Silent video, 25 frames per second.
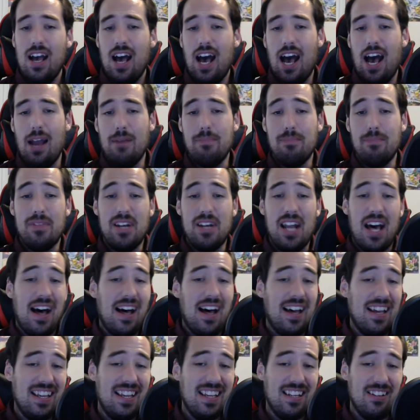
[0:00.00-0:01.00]
I'm
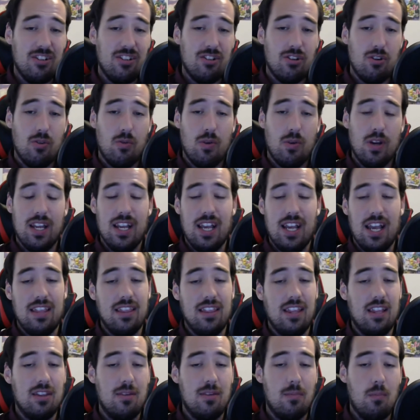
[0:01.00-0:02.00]
not into it. And
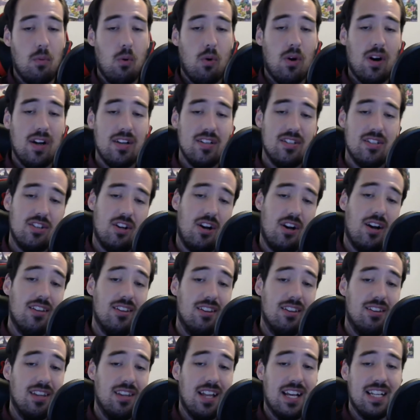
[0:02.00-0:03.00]
then the more I saw,
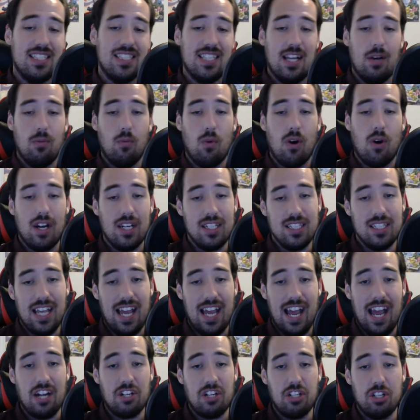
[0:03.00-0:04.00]
the less I wanted
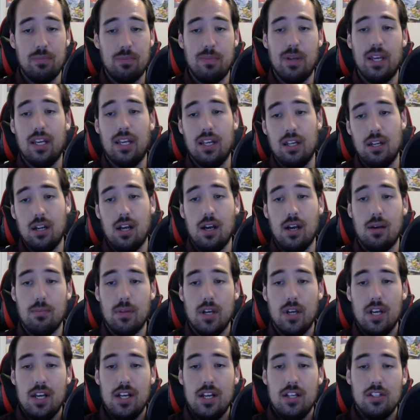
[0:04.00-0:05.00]
to actually pick it up.